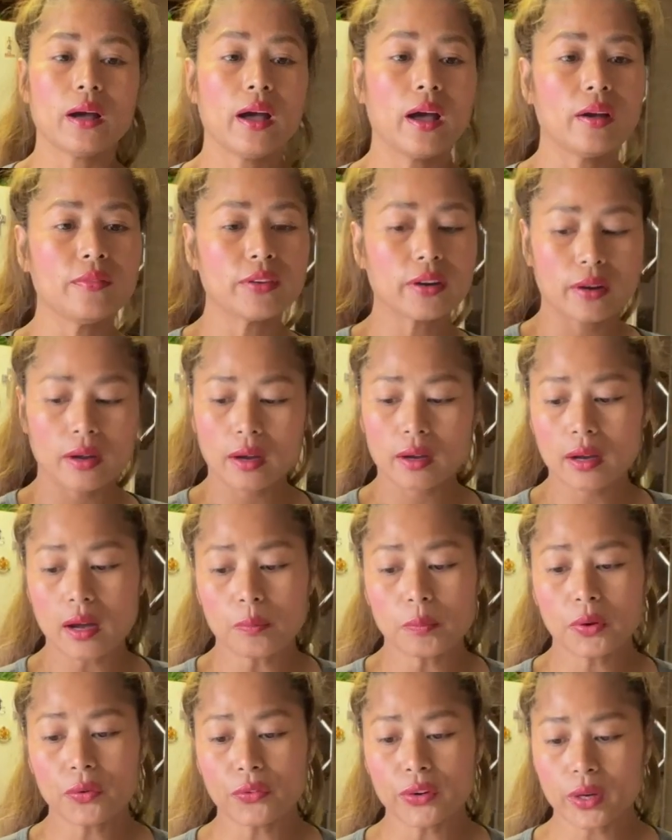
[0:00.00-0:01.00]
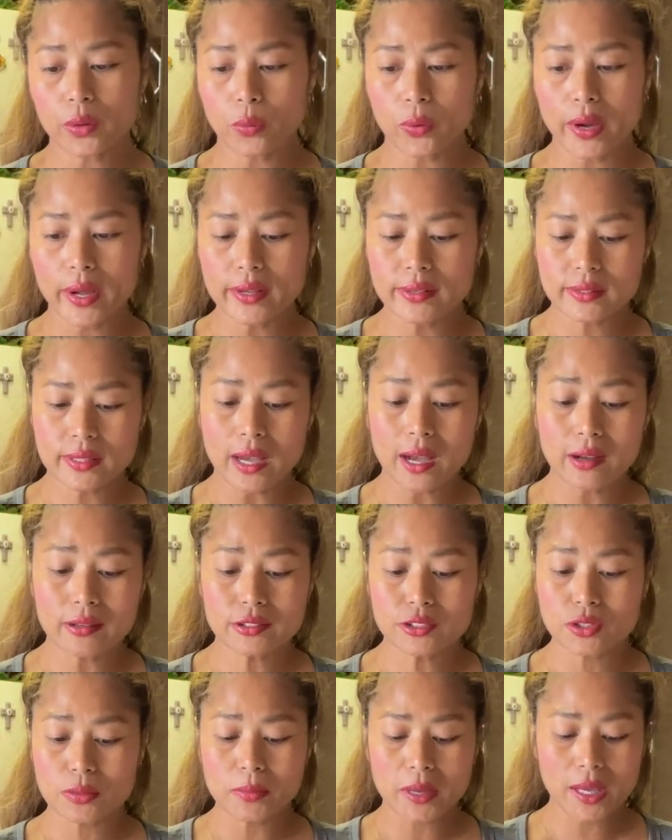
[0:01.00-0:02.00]
have a couple requests how
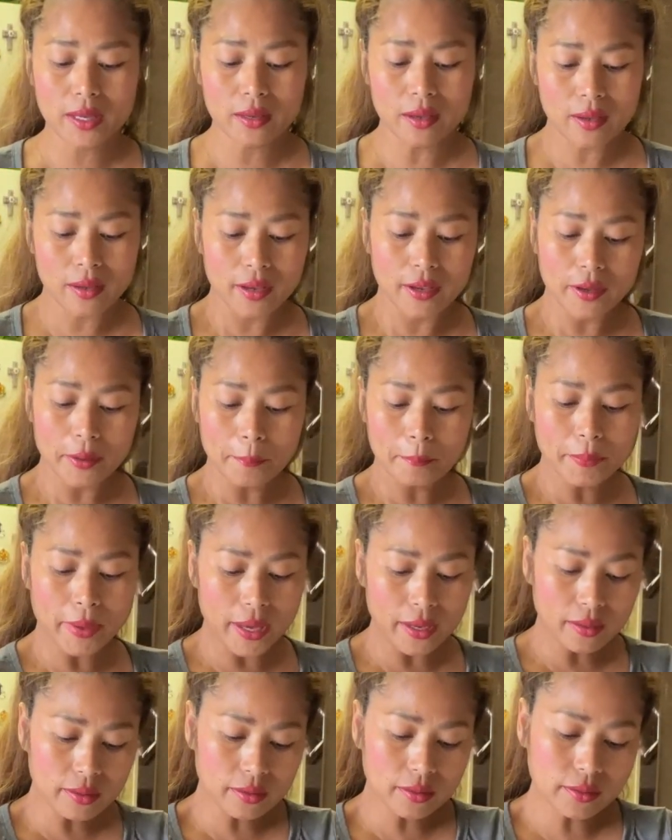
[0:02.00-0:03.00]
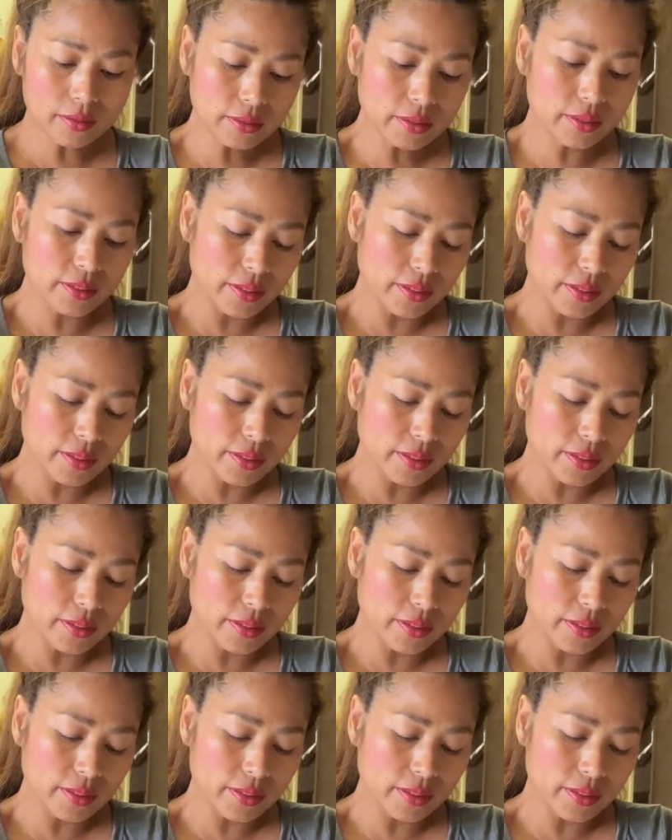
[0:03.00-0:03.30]
to make bagel,